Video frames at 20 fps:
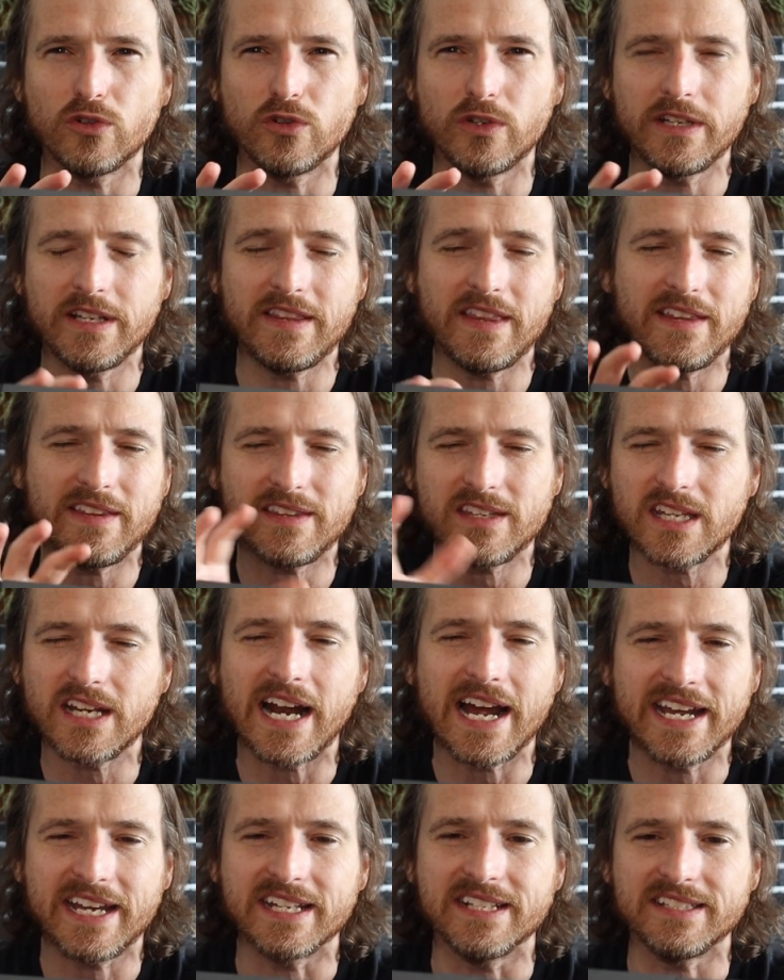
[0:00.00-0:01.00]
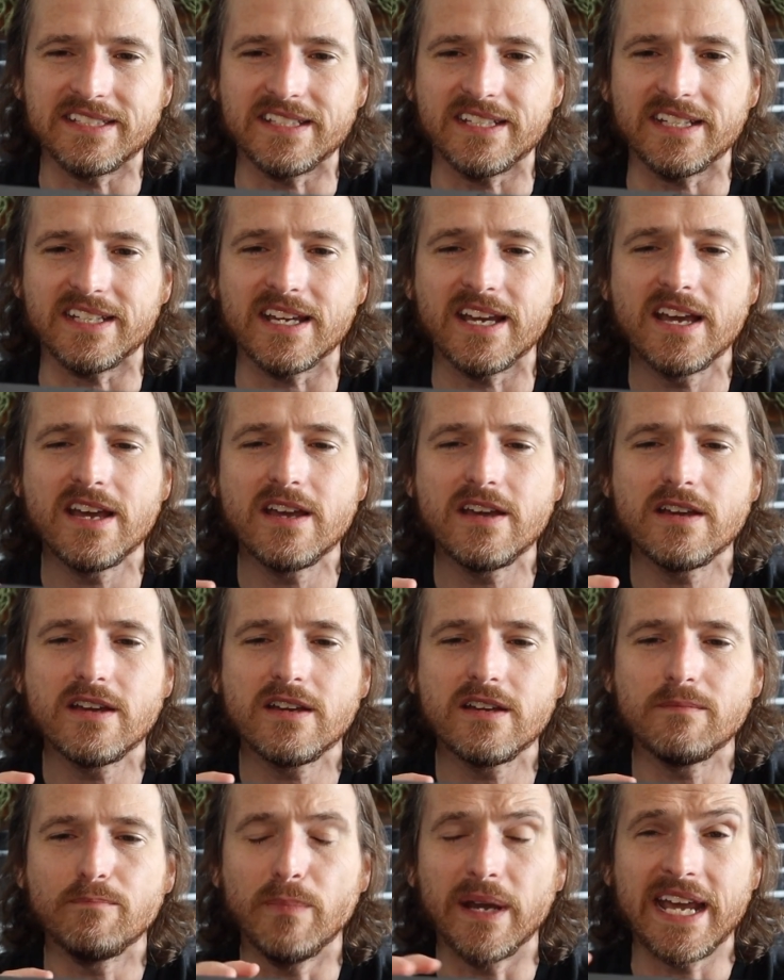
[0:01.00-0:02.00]
that I can see
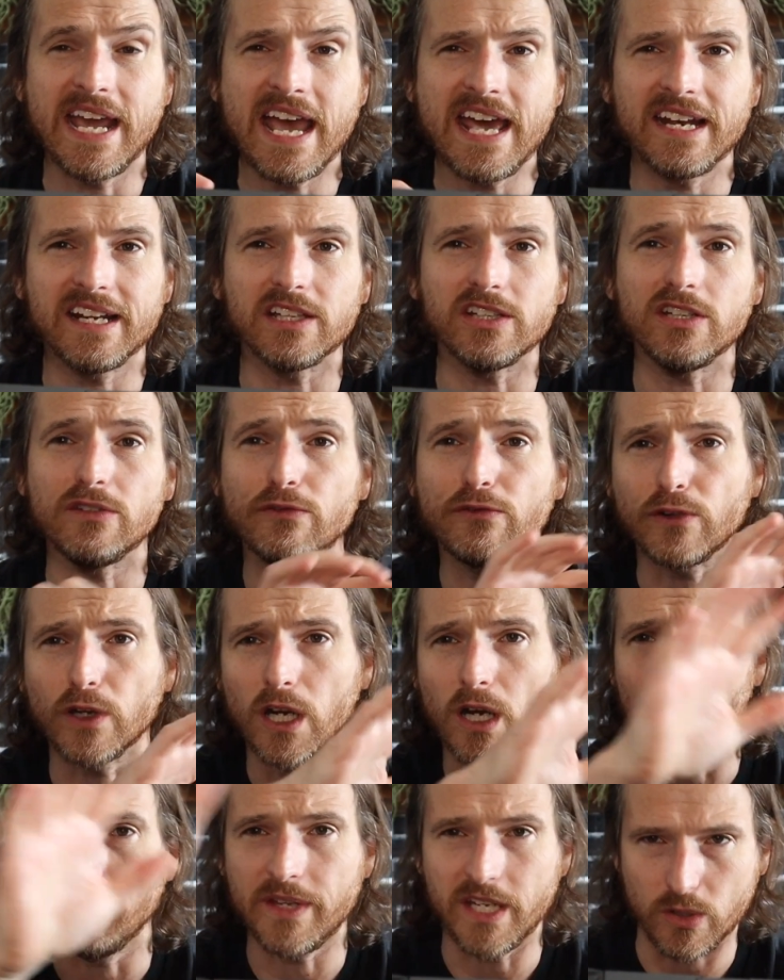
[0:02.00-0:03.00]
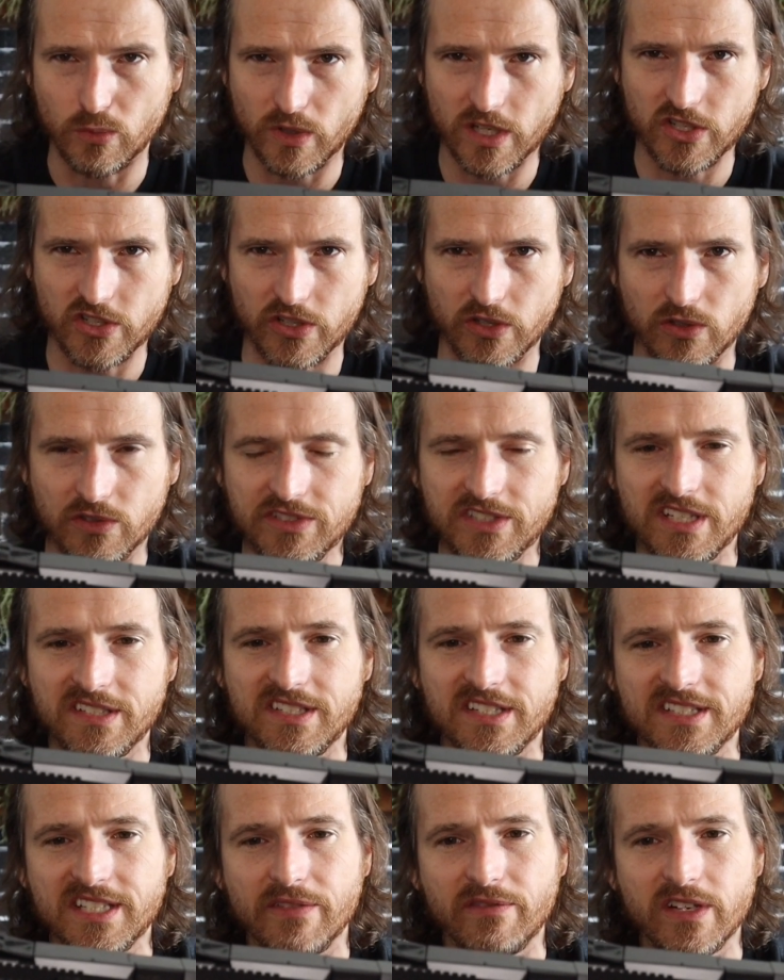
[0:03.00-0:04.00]
mechanically from the original
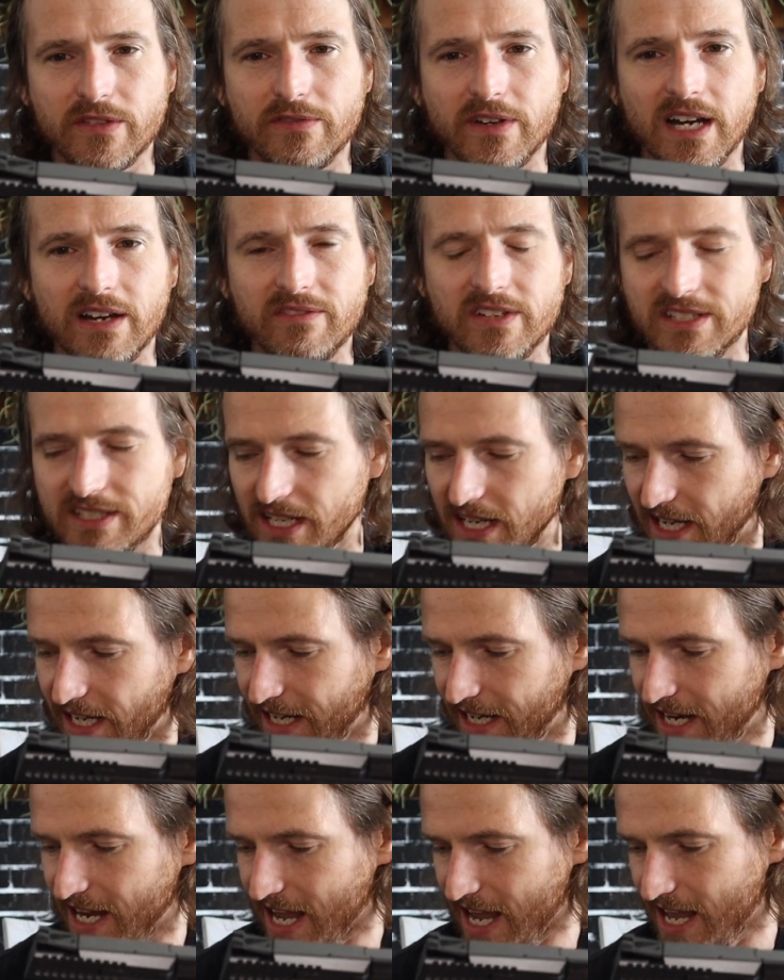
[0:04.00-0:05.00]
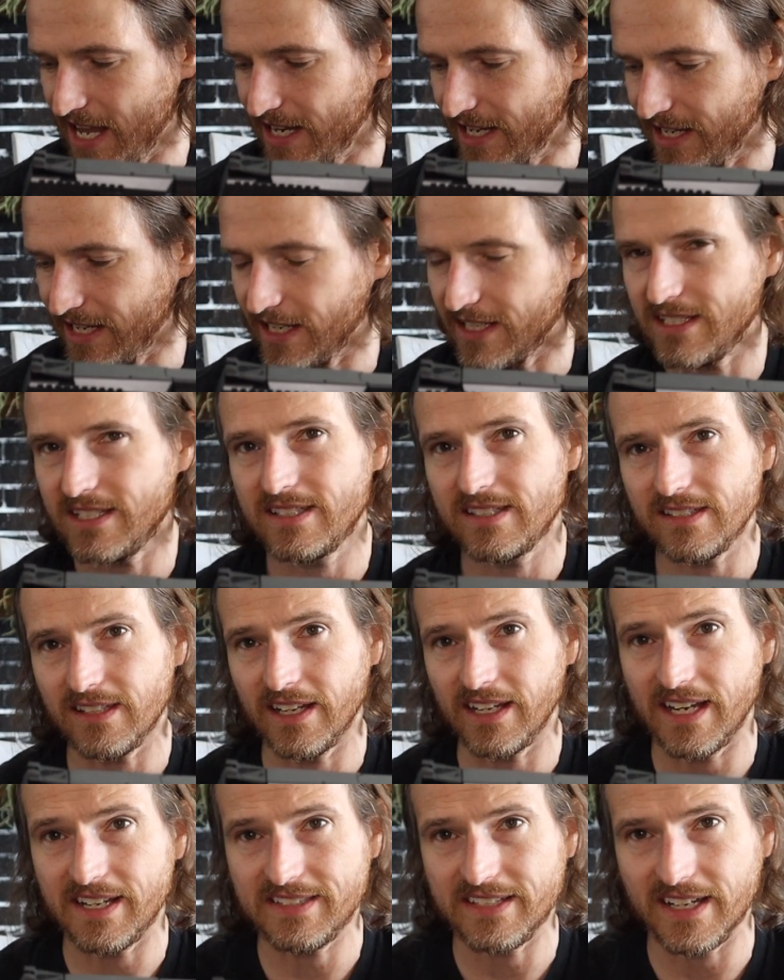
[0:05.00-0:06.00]
CZ75 design, and it's,
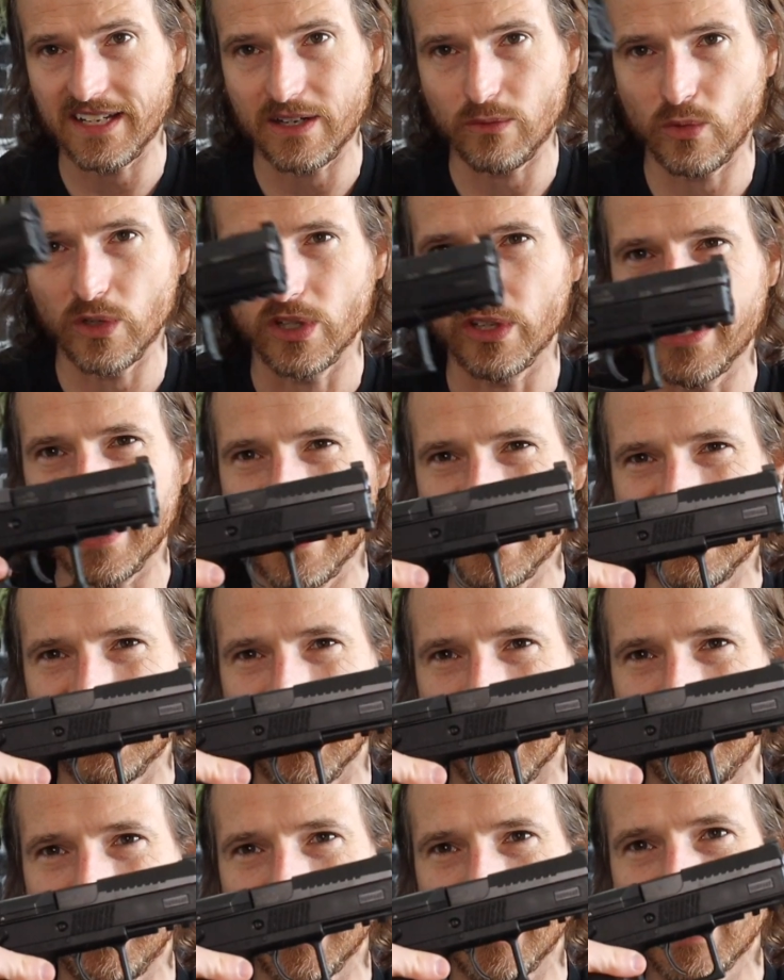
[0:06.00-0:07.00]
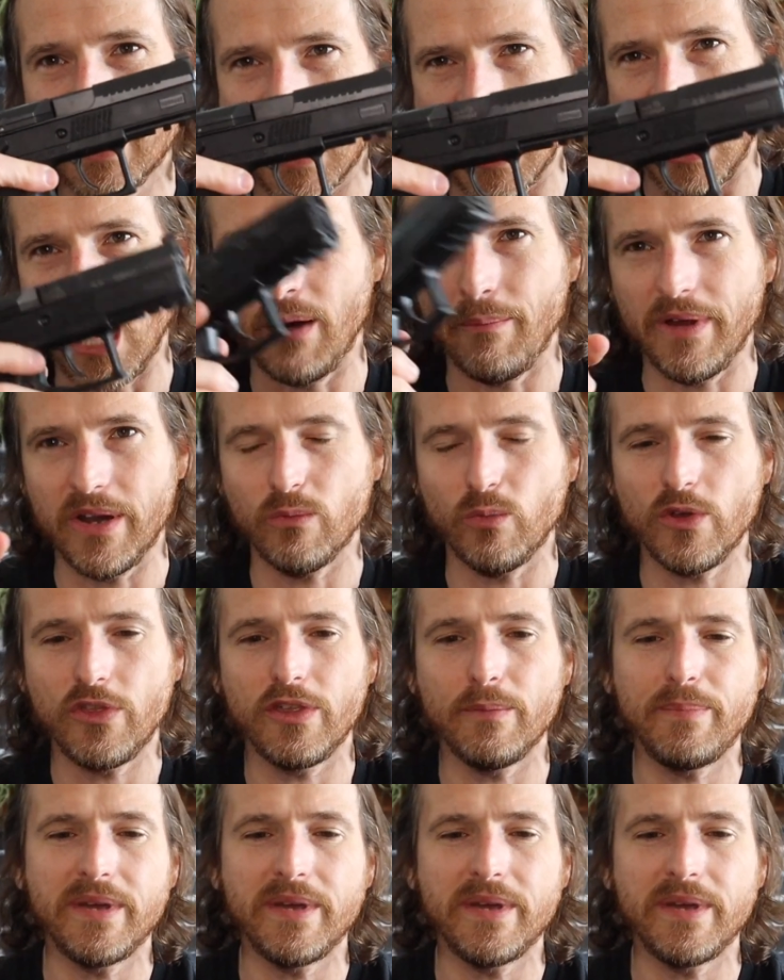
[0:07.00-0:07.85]
like I said, it really has nothing in common with the